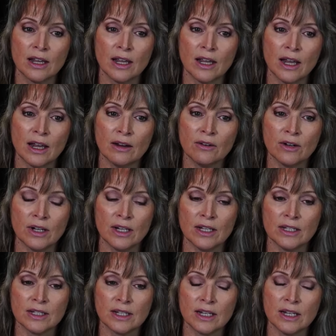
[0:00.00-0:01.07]

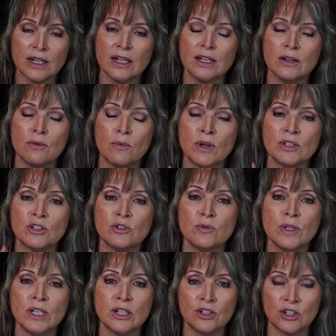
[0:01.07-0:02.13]
Aries, it wants to
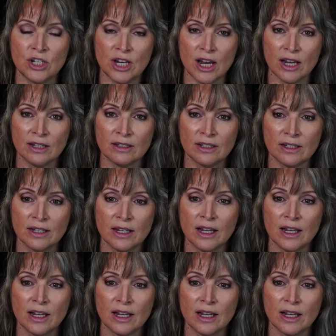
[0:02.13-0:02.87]
initiate.